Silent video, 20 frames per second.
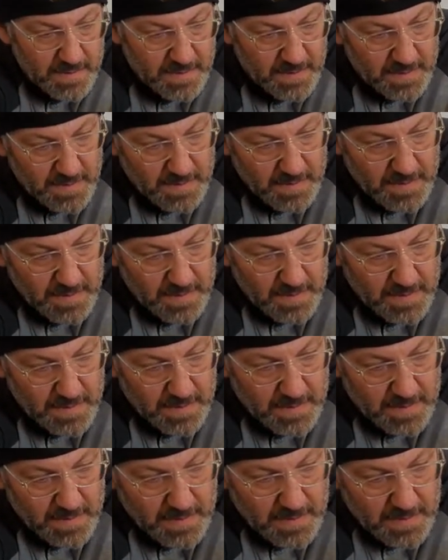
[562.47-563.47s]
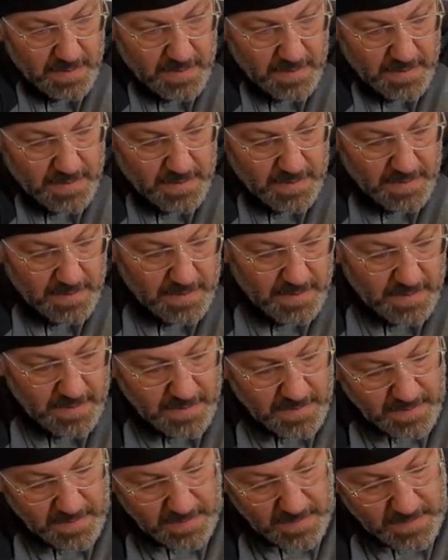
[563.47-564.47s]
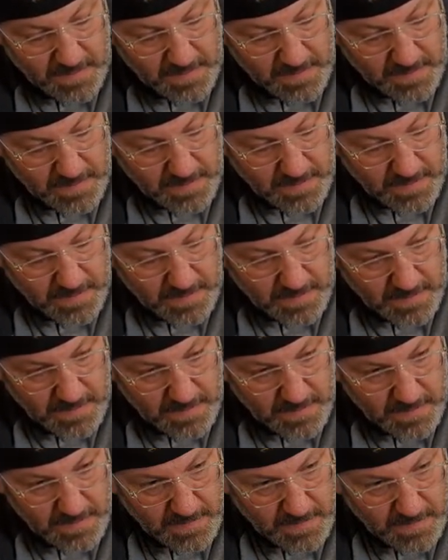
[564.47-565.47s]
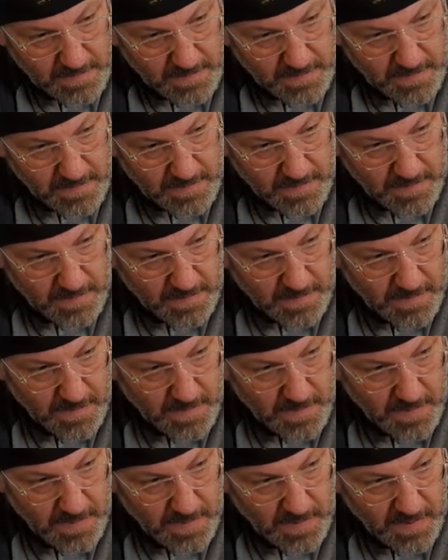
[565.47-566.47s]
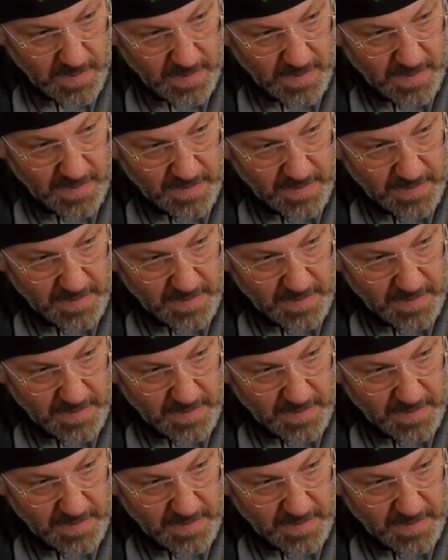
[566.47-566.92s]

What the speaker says: No one is speaking in this clip.